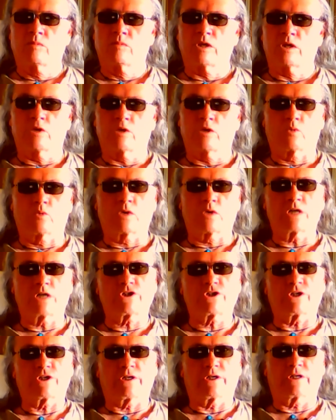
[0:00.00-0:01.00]
in
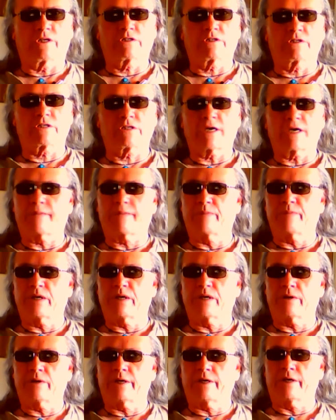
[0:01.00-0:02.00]
Russia, in
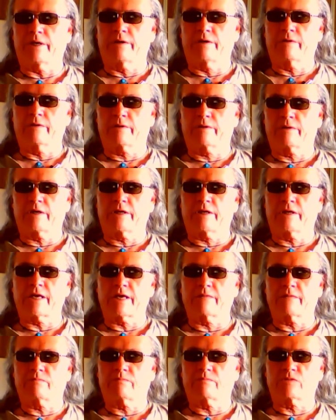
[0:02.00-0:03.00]
Siberia, okay,
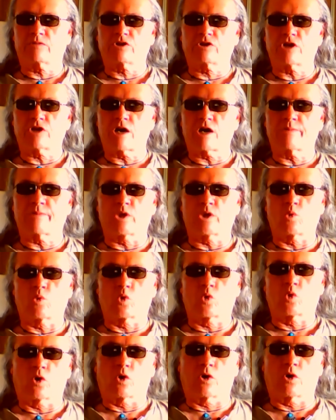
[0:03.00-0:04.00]
that shaman
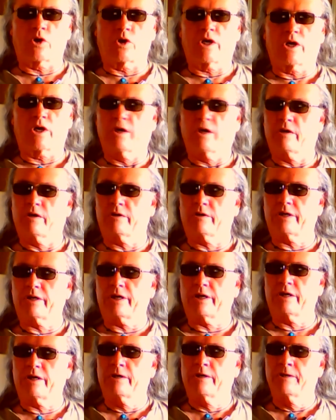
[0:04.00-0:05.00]
word,
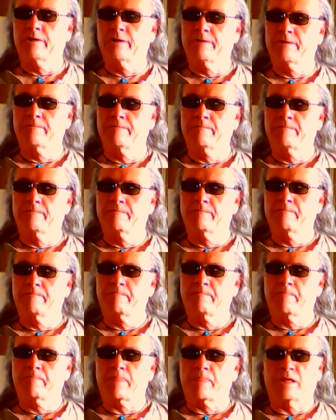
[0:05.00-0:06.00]
okay.
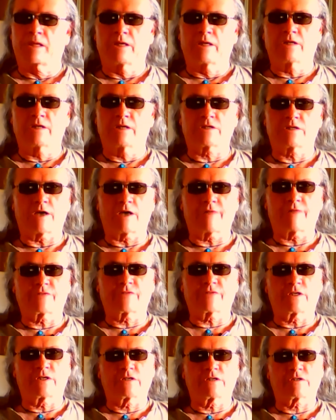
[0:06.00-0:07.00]
It's
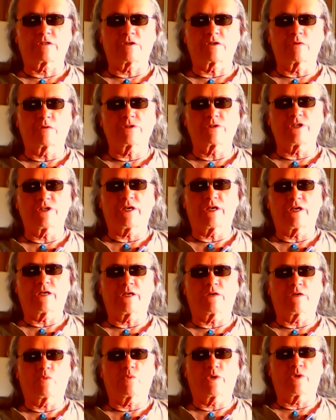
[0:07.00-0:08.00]
often
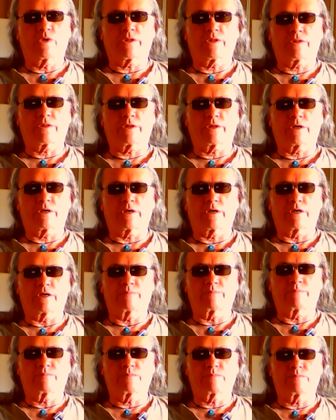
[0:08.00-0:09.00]
associated with
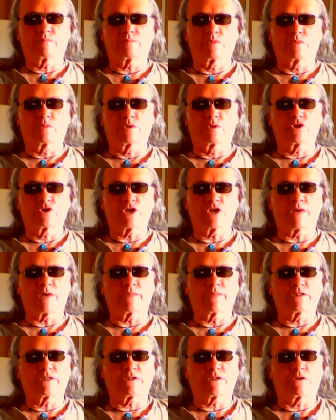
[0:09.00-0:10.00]

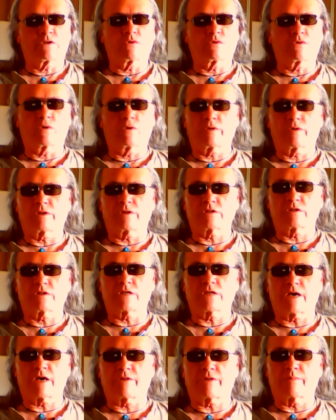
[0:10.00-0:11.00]
shamans in North and
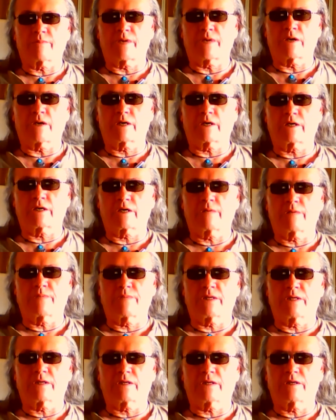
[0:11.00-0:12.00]
South America
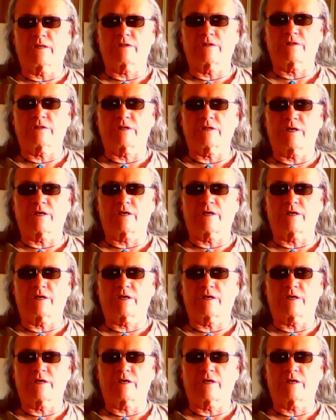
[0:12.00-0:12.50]
because